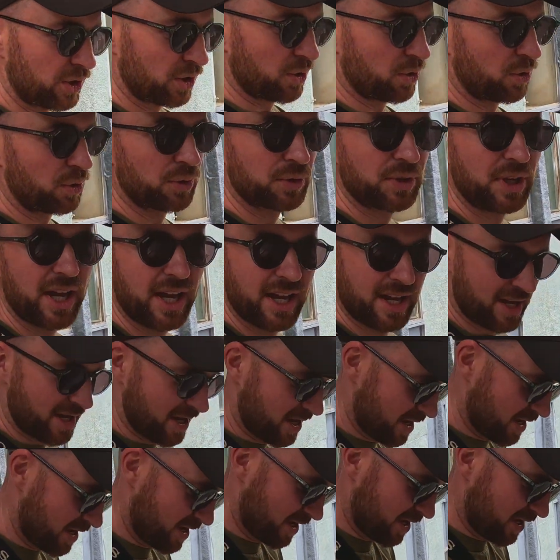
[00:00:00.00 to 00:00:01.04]
the old
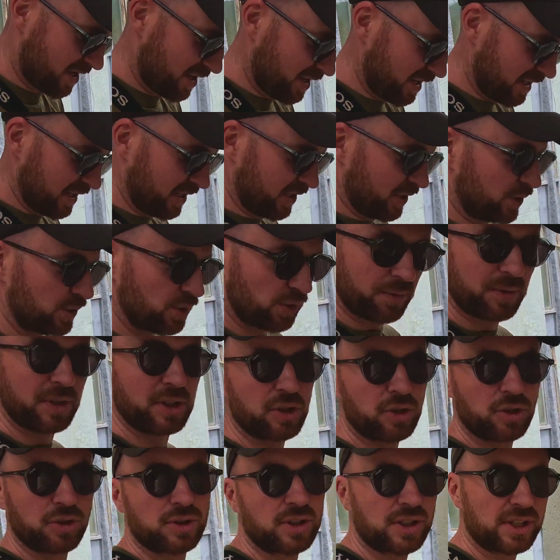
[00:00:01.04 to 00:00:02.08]
Soviet
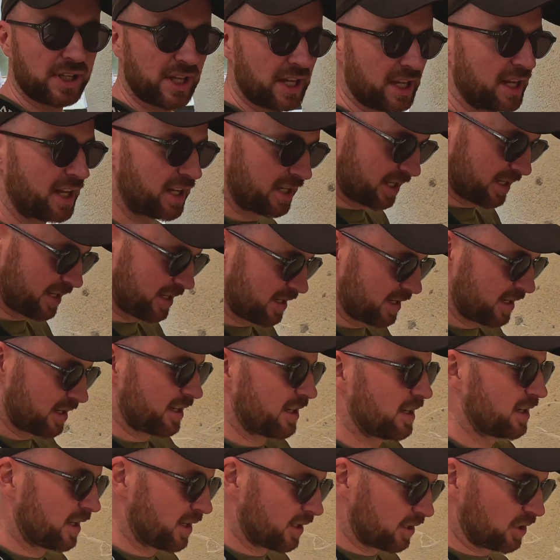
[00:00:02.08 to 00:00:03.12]
Union
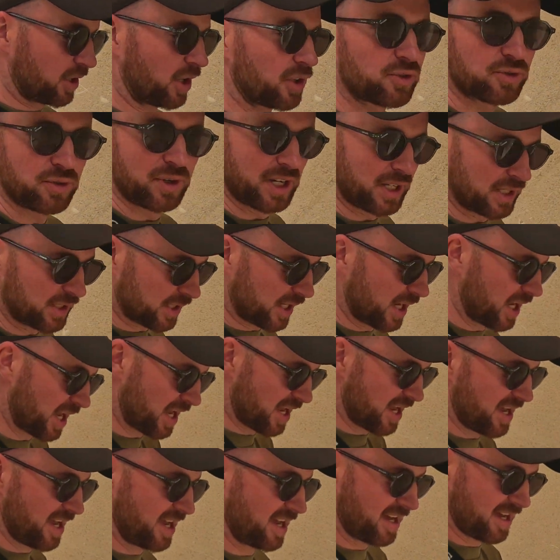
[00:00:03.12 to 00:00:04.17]
countries,
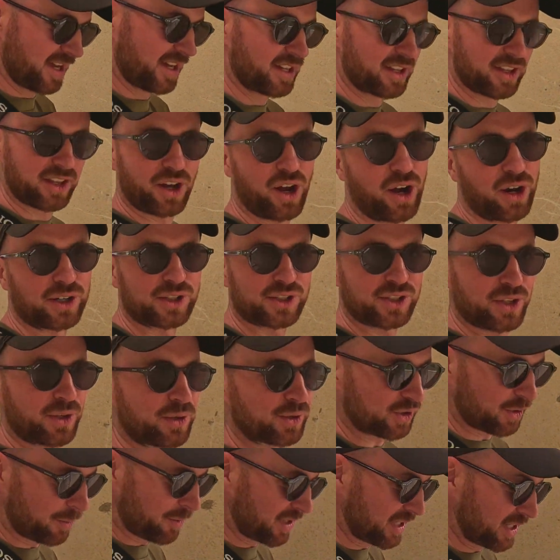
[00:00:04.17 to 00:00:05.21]
there are still
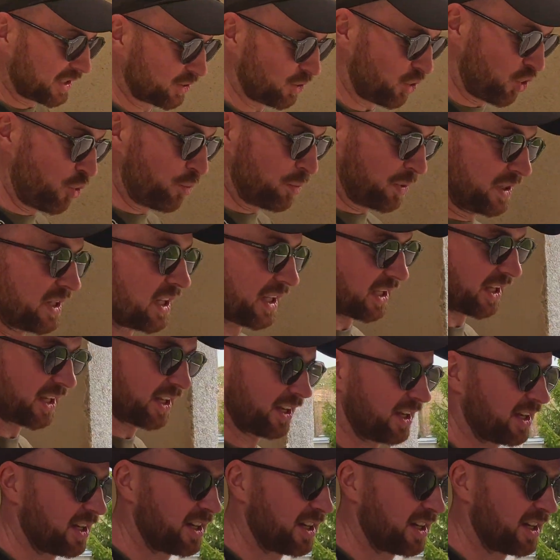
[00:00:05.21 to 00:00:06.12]
some of these open that